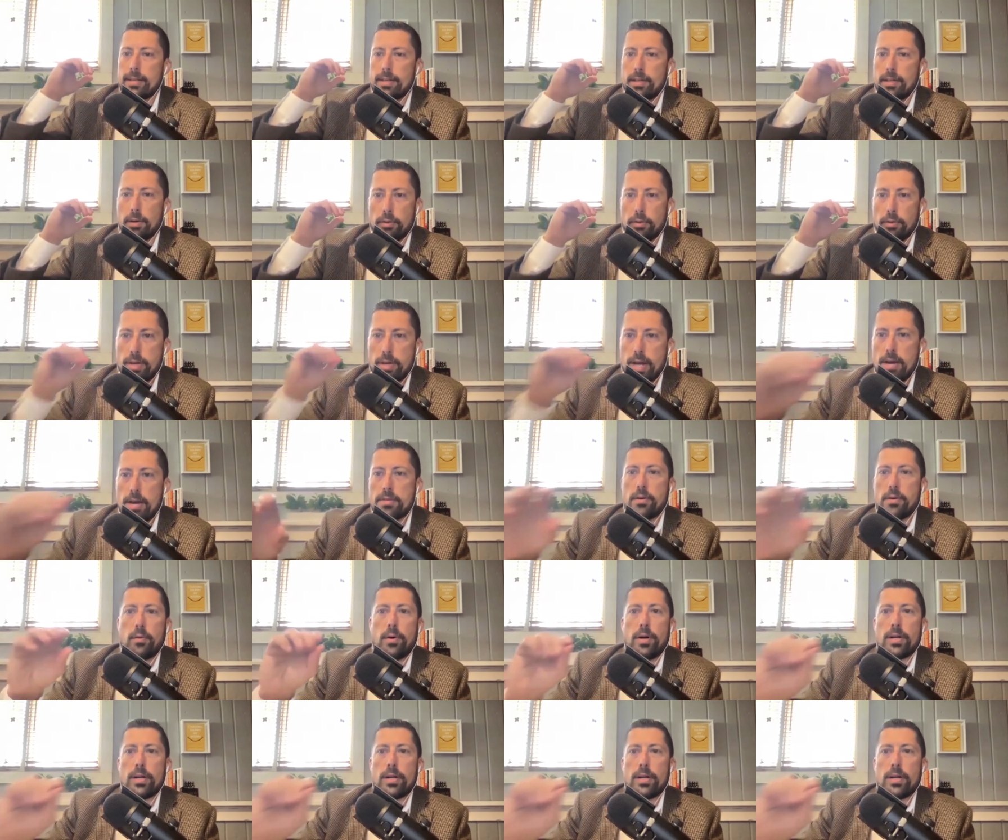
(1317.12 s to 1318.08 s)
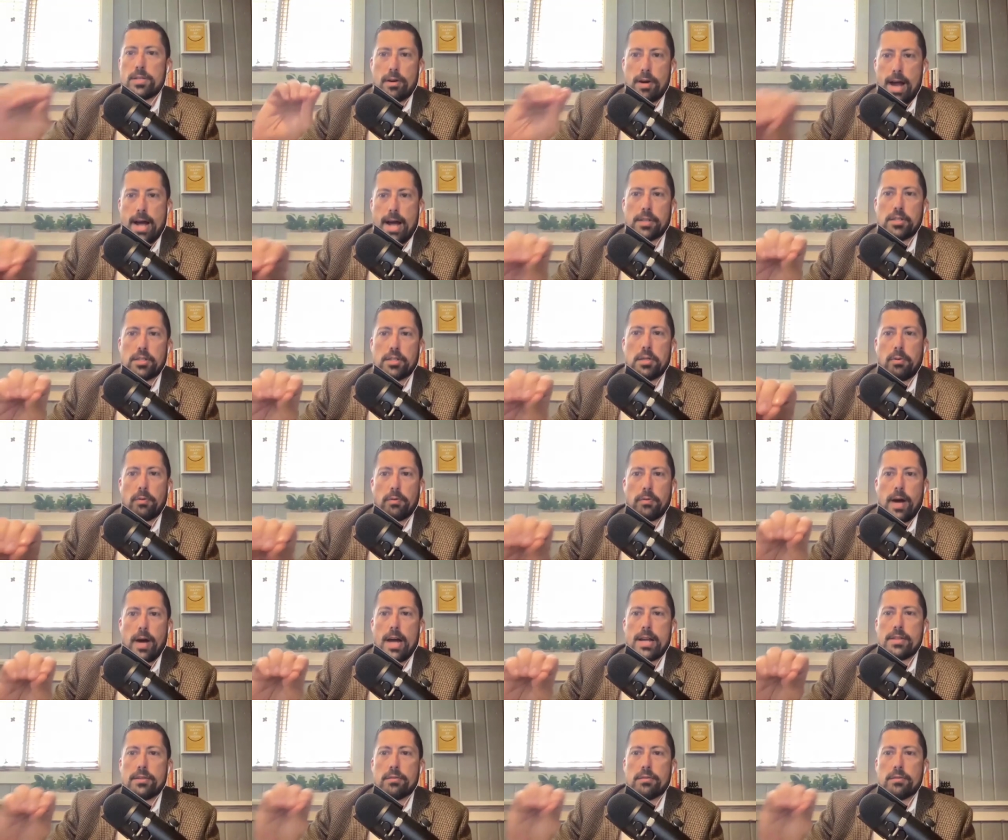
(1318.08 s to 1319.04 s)
you know they're the ones that are actually
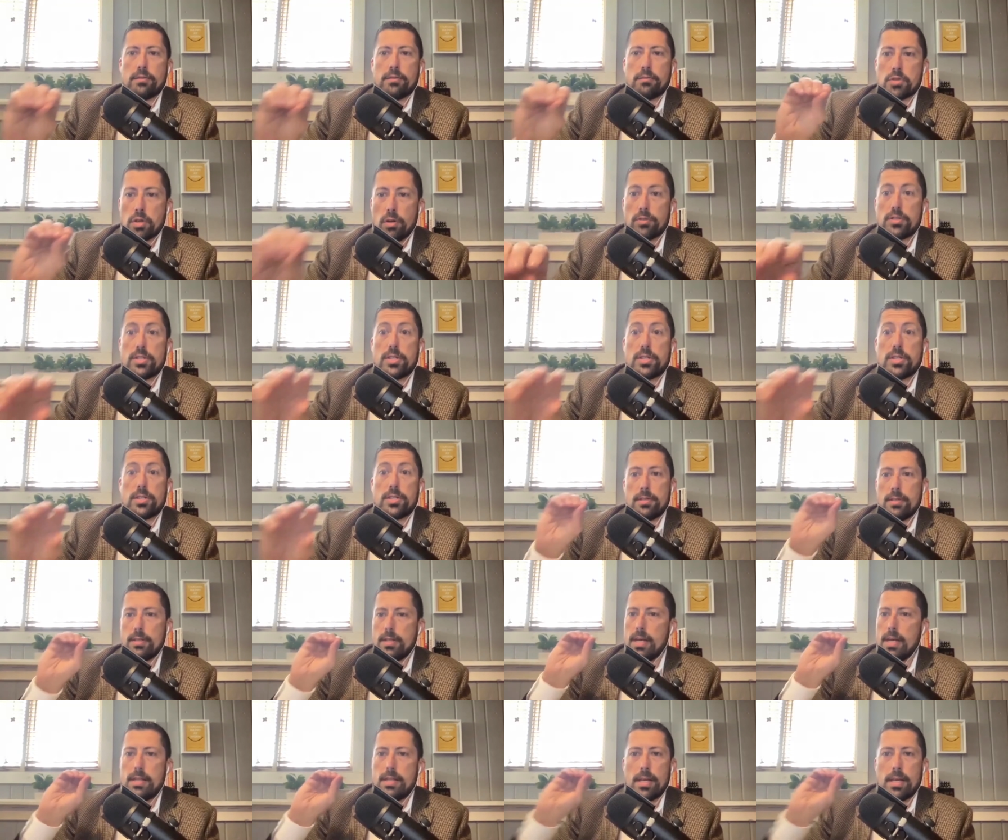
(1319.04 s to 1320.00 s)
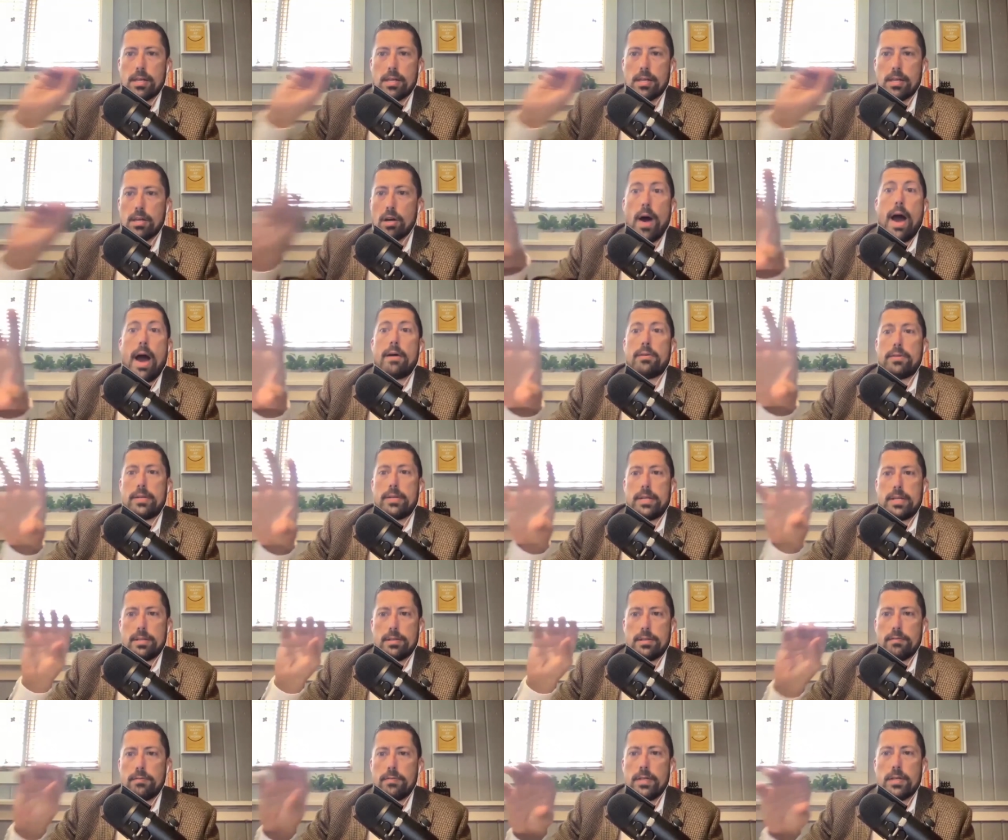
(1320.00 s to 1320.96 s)
providing the results they, they, go out into the